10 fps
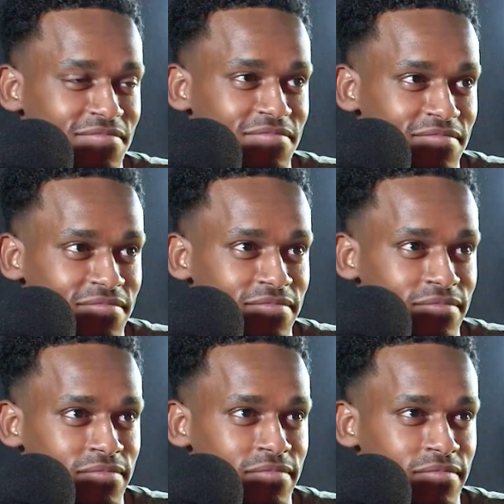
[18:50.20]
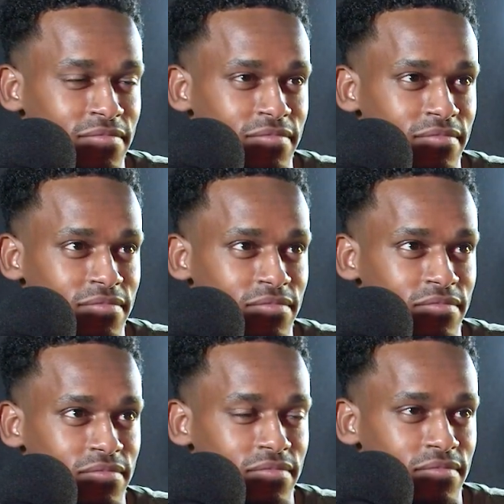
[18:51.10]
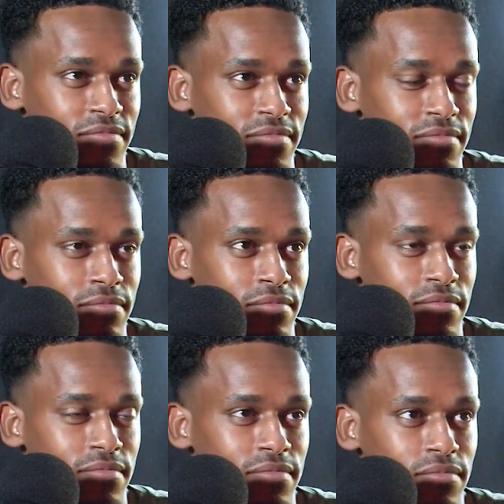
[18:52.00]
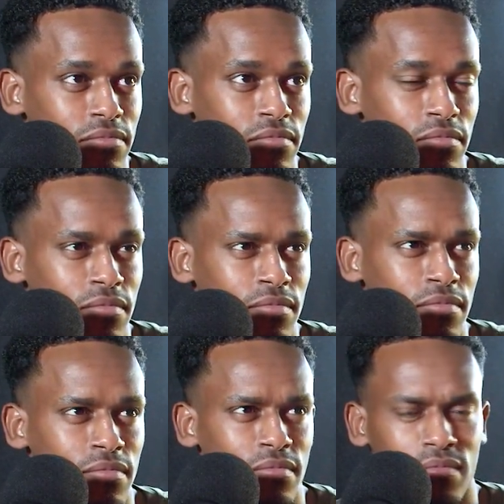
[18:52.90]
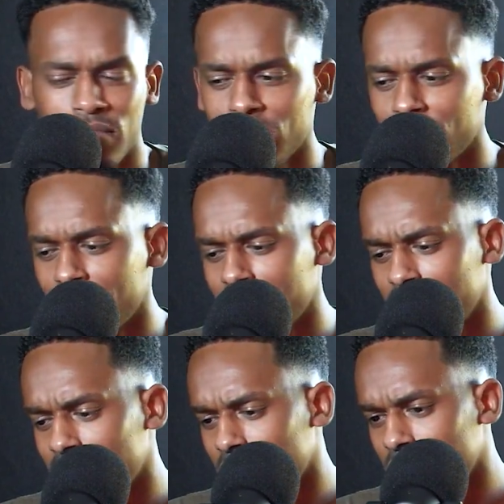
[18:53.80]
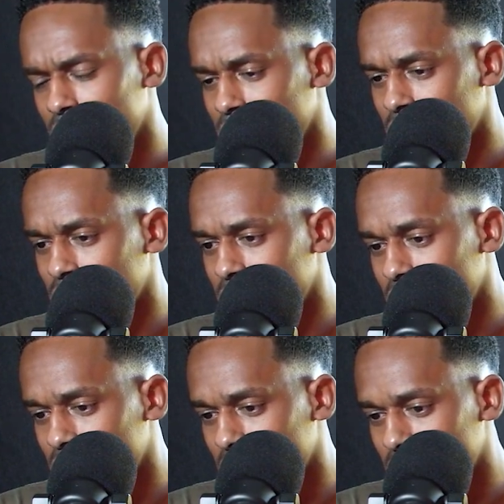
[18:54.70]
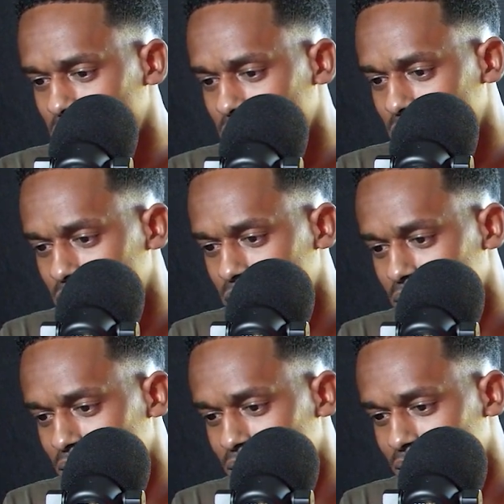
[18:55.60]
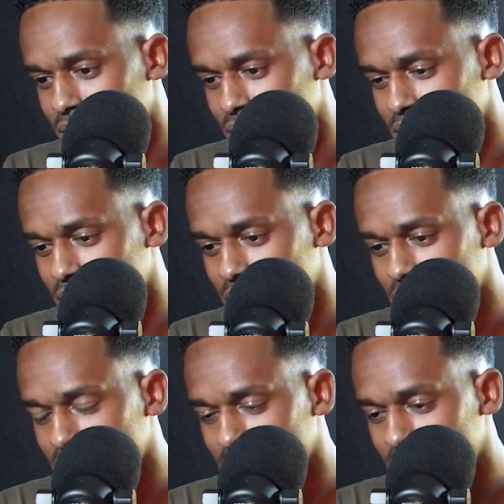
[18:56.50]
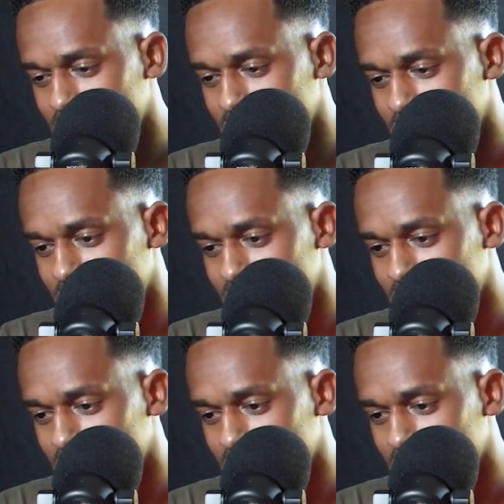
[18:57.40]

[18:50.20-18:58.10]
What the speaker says: No words are spoken by the person on screen.